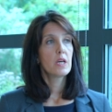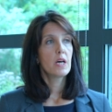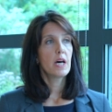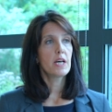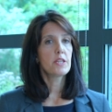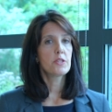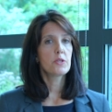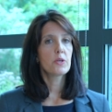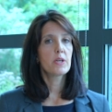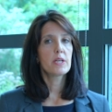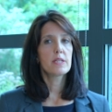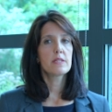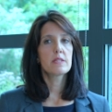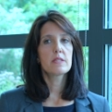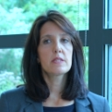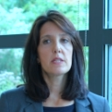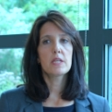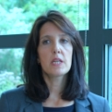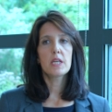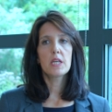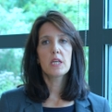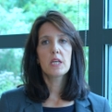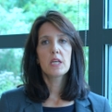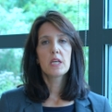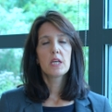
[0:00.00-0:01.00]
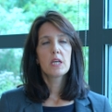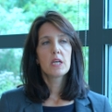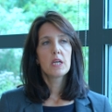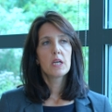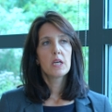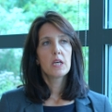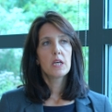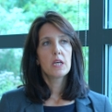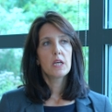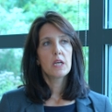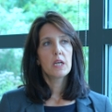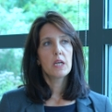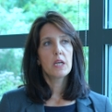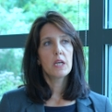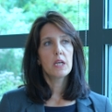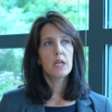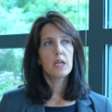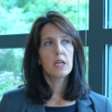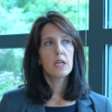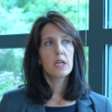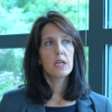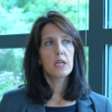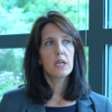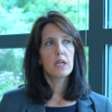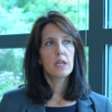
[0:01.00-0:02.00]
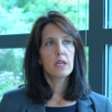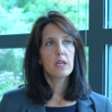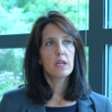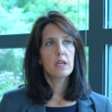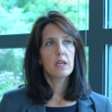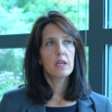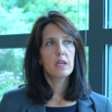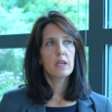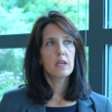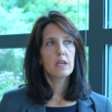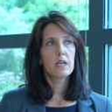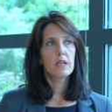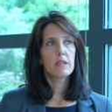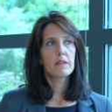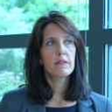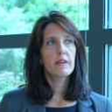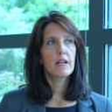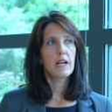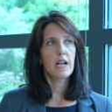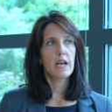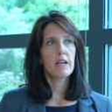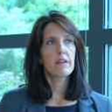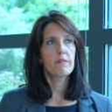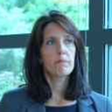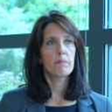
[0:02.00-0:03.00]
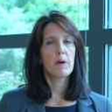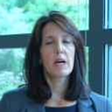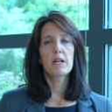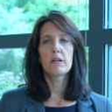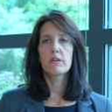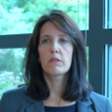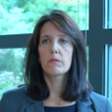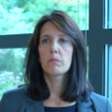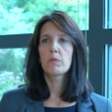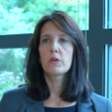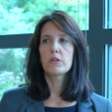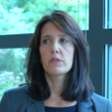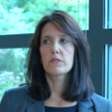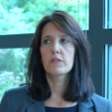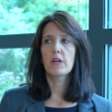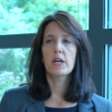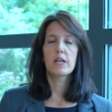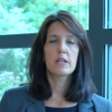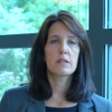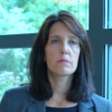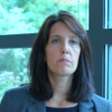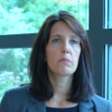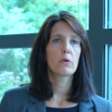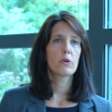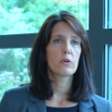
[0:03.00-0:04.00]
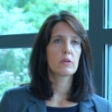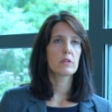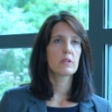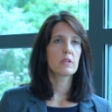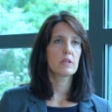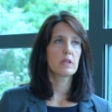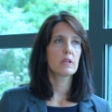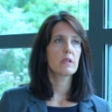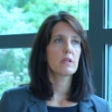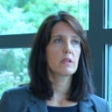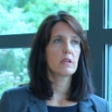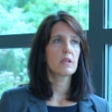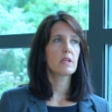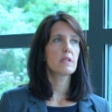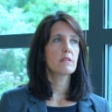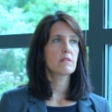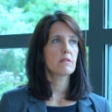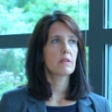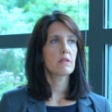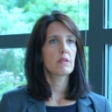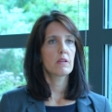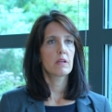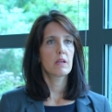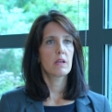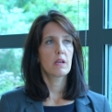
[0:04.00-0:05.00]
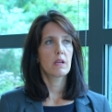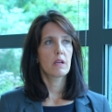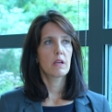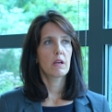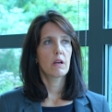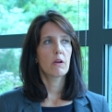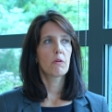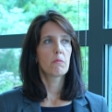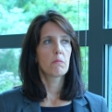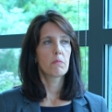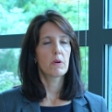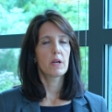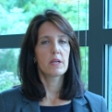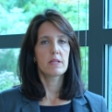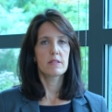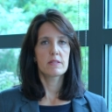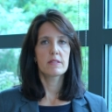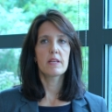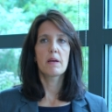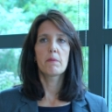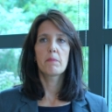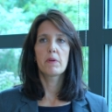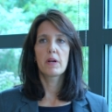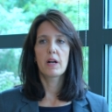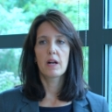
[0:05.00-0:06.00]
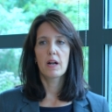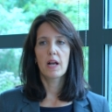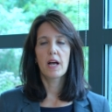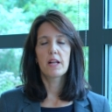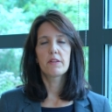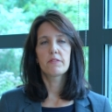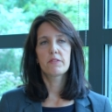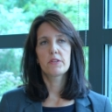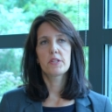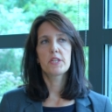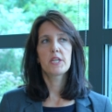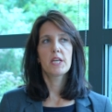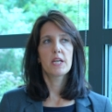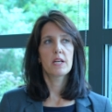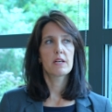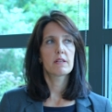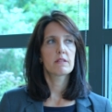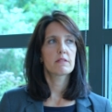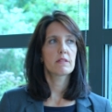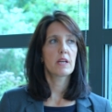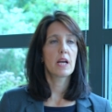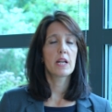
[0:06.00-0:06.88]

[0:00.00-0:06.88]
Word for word: As you can see, uh, the lifespan of Buenos Aires port is comprised several hundred years